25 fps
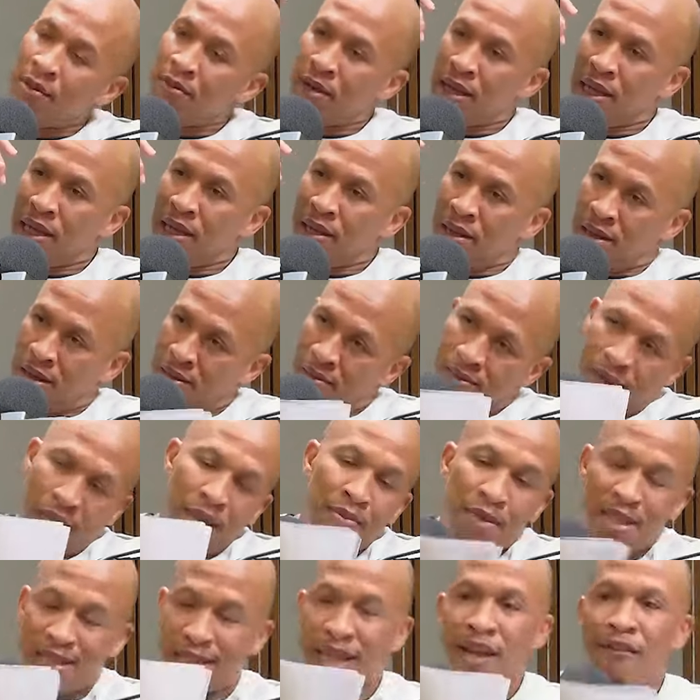let, let
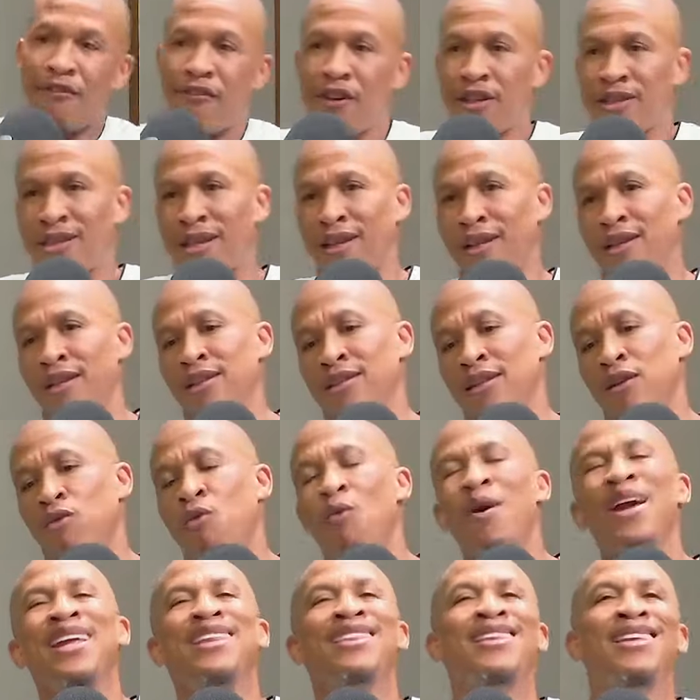me start first like this. Like,
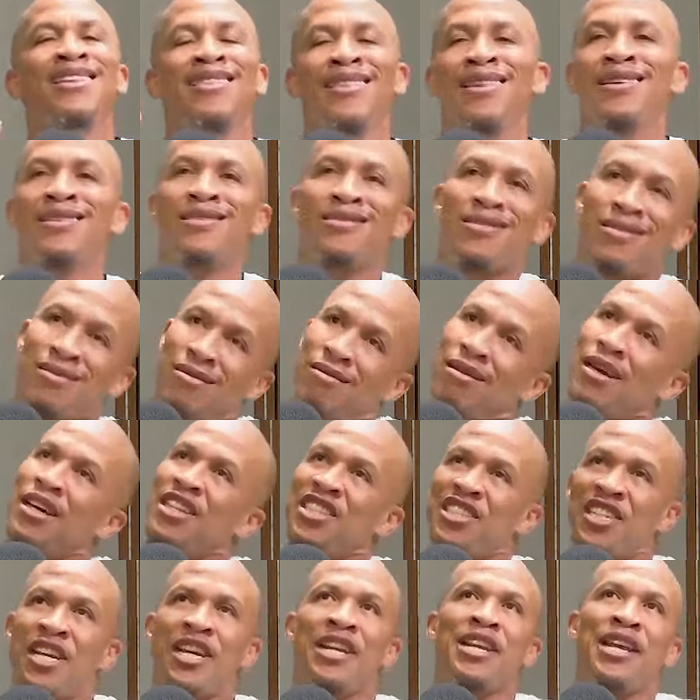where did this
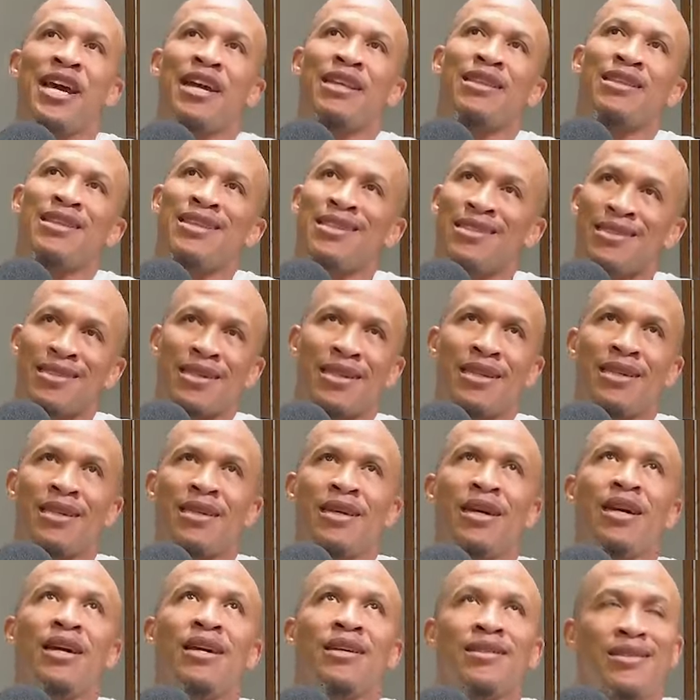Jenia Diski
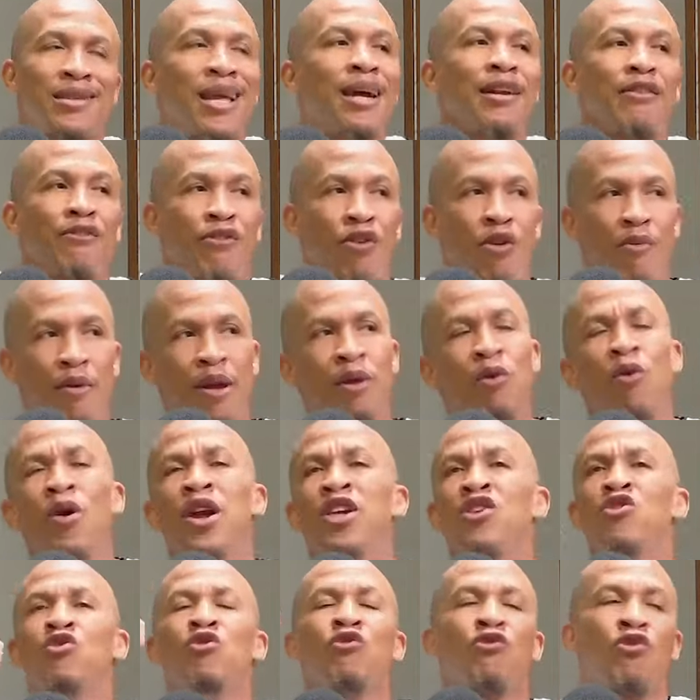start from and where
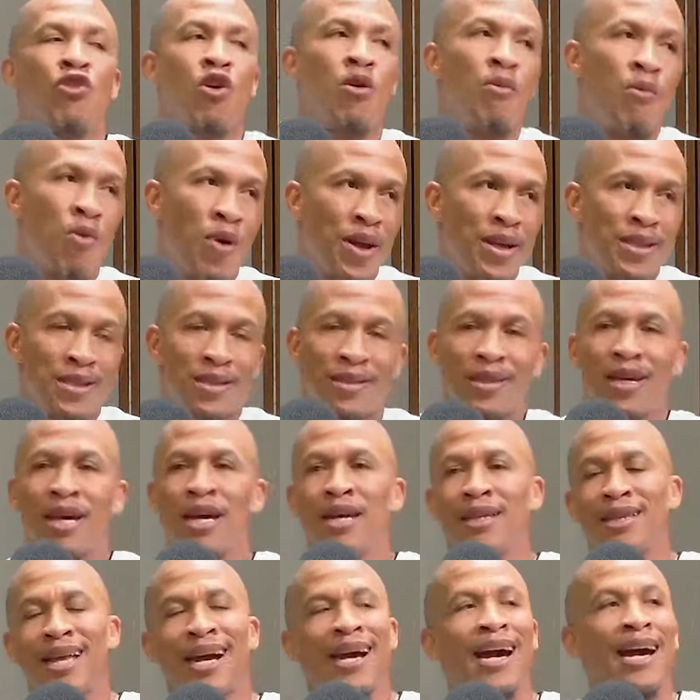you from, where's
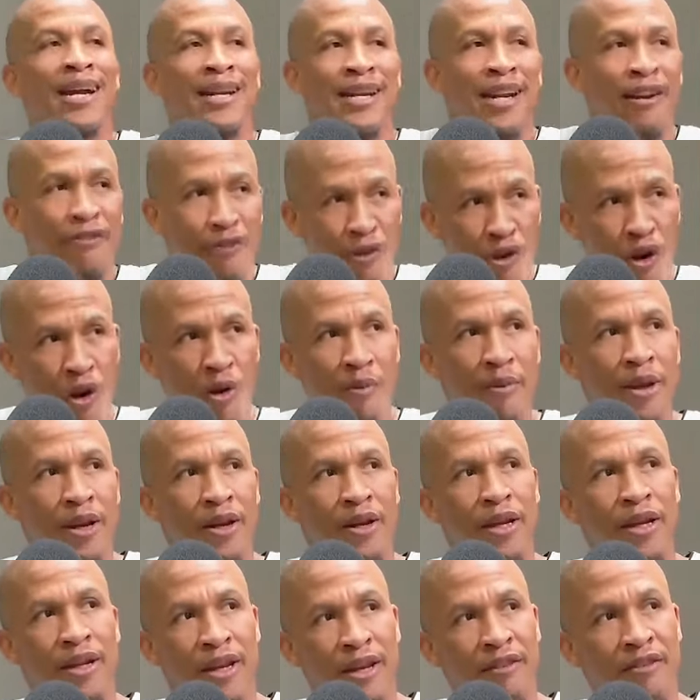Takana from, and,
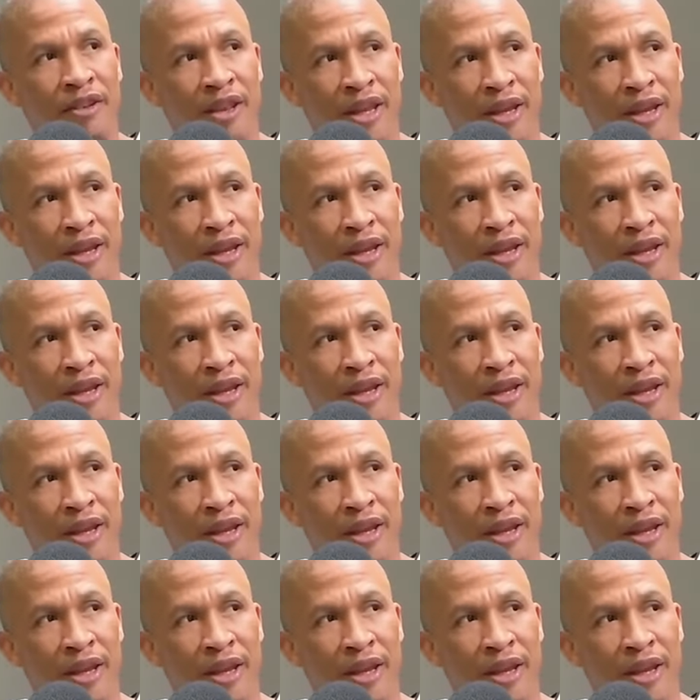and everything?